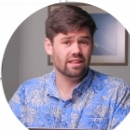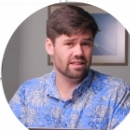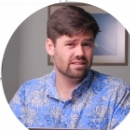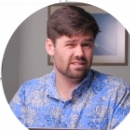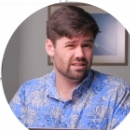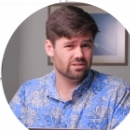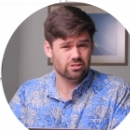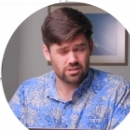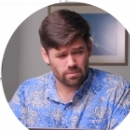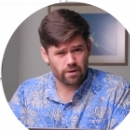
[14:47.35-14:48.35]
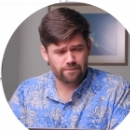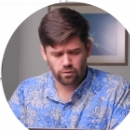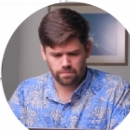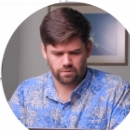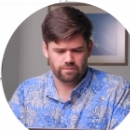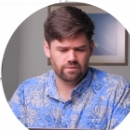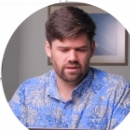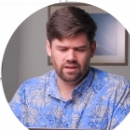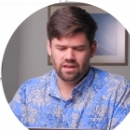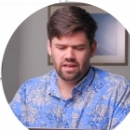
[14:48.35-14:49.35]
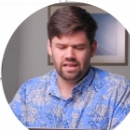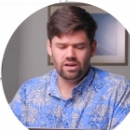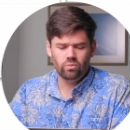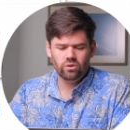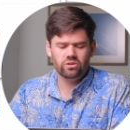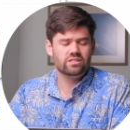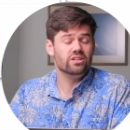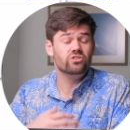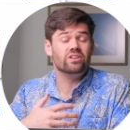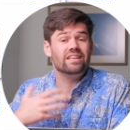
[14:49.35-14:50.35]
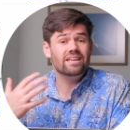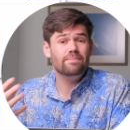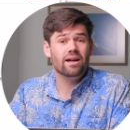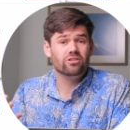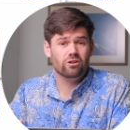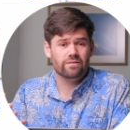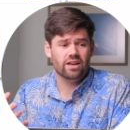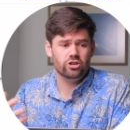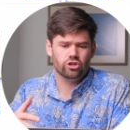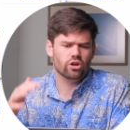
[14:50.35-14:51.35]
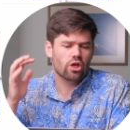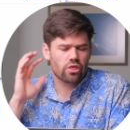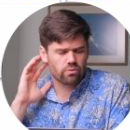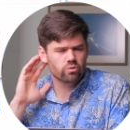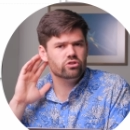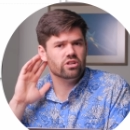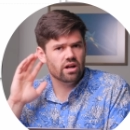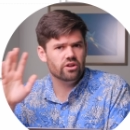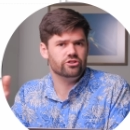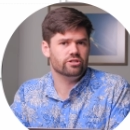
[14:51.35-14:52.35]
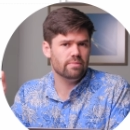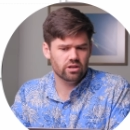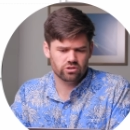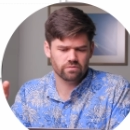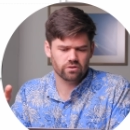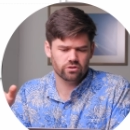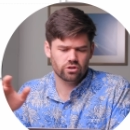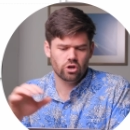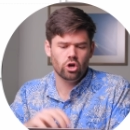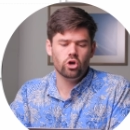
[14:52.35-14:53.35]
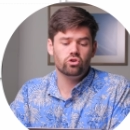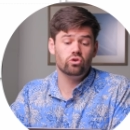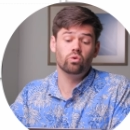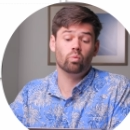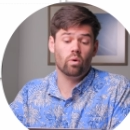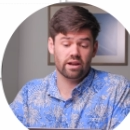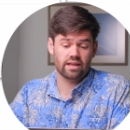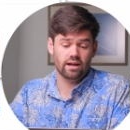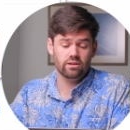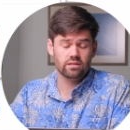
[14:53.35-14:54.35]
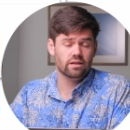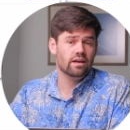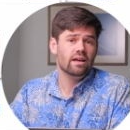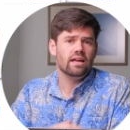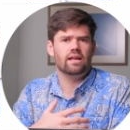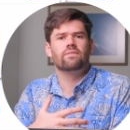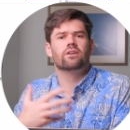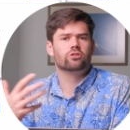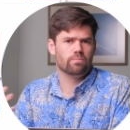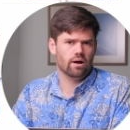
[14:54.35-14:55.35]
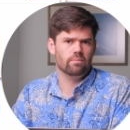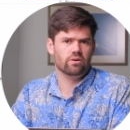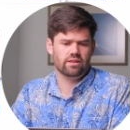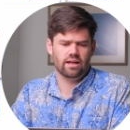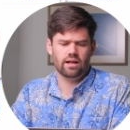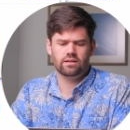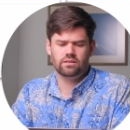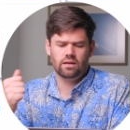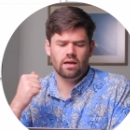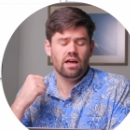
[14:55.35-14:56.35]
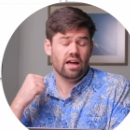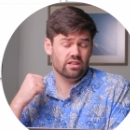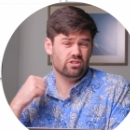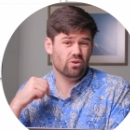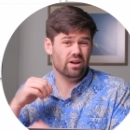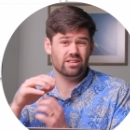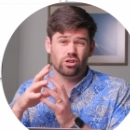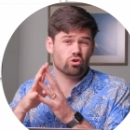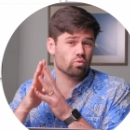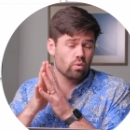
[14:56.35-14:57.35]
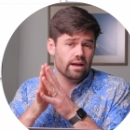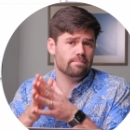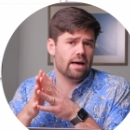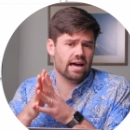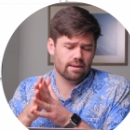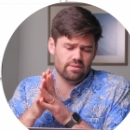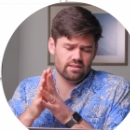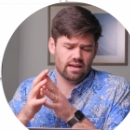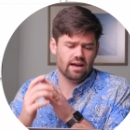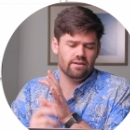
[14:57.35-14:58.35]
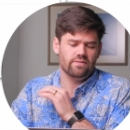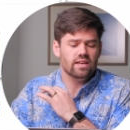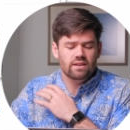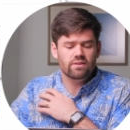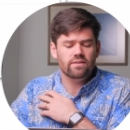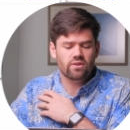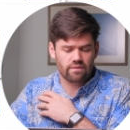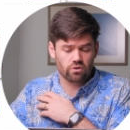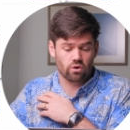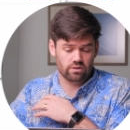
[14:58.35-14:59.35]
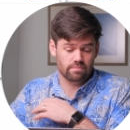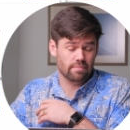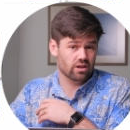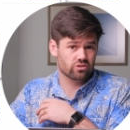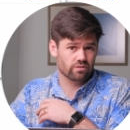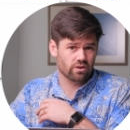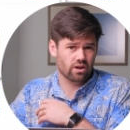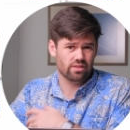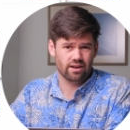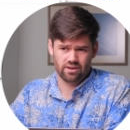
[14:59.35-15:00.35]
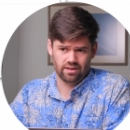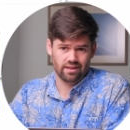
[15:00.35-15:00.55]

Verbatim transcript: This is somewhat foolproof. It will send you an email notification through Synology's mail servers to one account if there's a problem with the NAS. And so it's a great backup thing to have. Even if you have your own mail server on there,